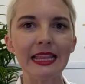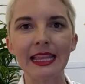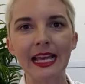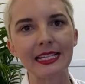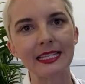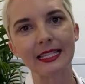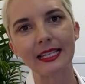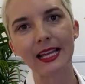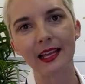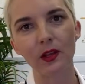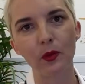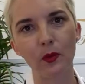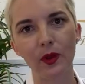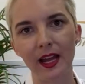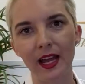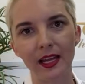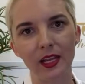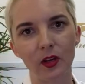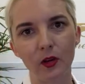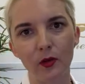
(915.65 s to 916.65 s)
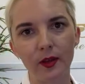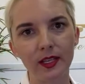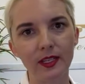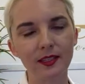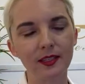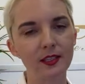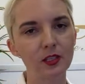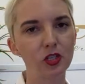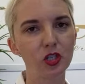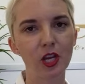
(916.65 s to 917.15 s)
That's kind of when I
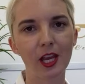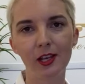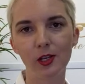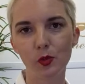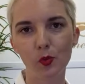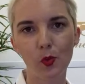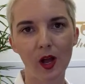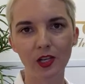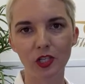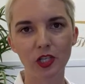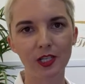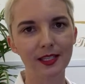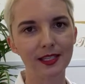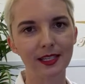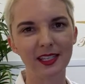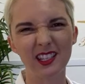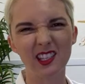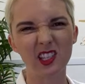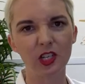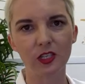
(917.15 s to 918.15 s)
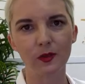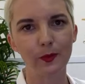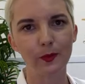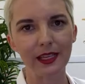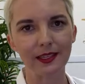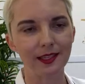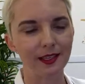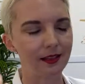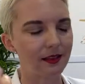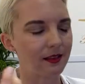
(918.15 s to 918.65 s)
always change watches. It just
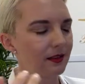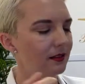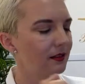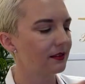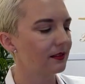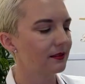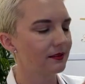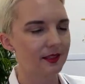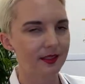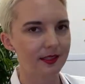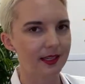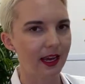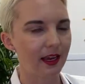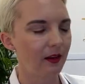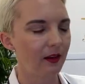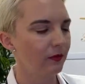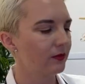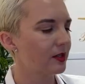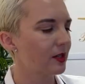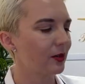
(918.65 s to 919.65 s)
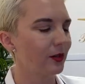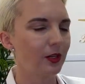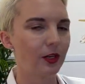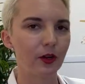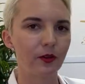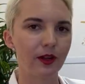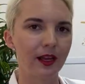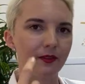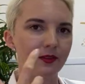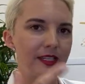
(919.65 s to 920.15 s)
makes it safe so you
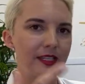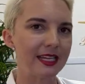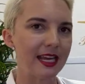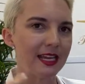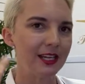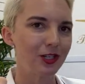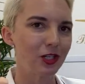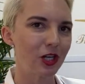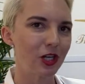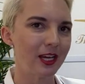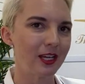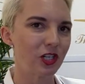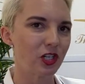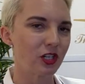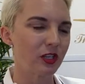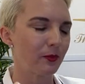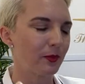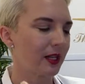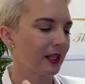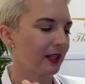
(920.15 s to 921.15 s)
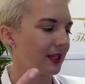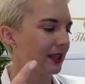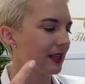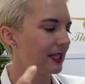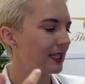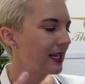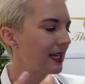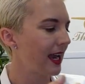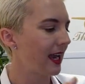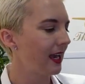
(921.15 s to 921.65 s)
don't have a date change in the middle of the
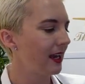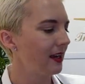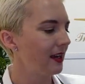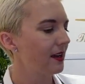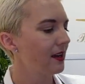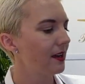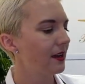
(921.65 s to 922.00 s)
day.